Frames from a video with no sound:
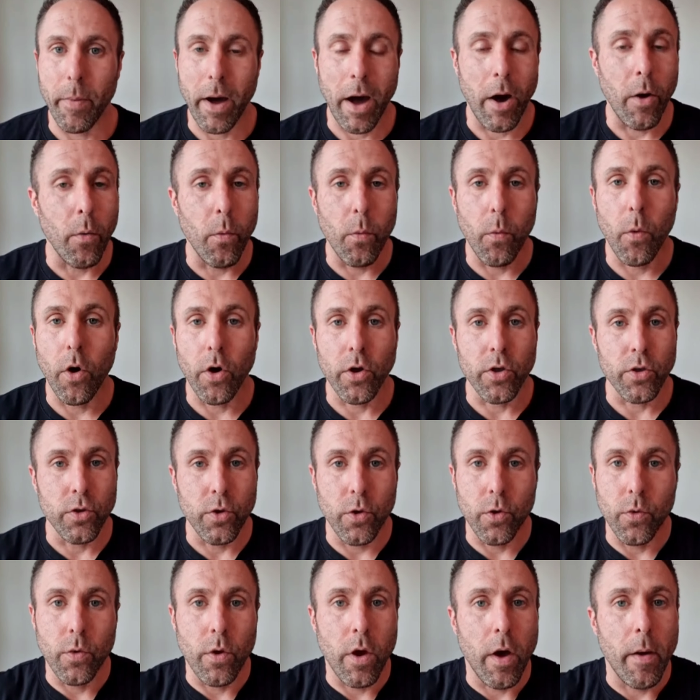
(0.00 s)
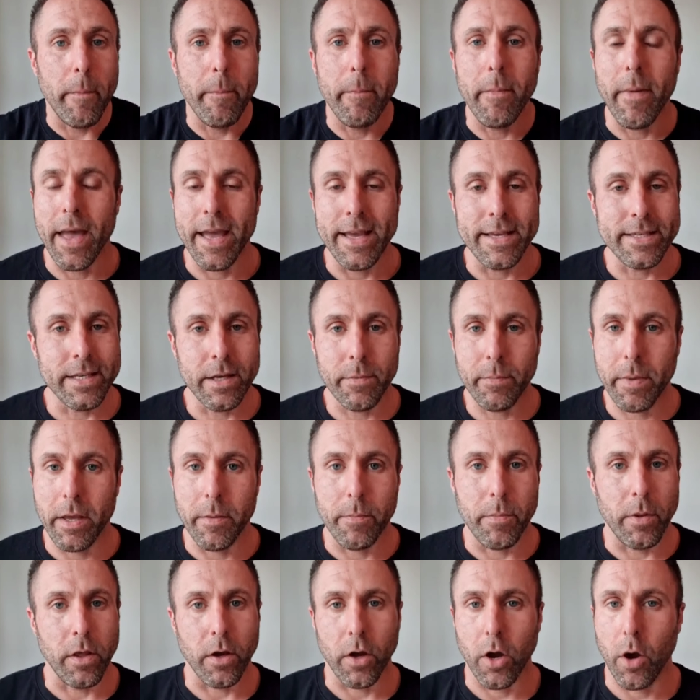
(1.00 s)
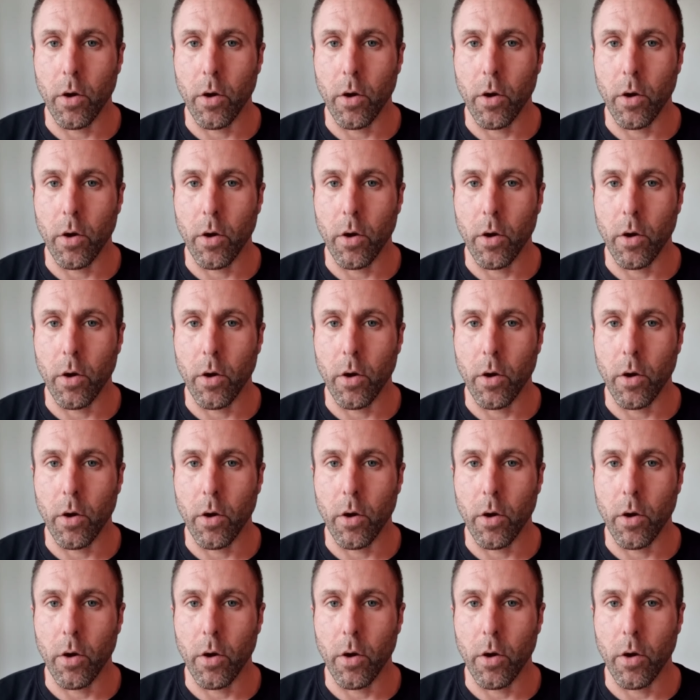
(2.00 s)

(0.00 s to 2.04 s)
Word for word: about what you amazing people are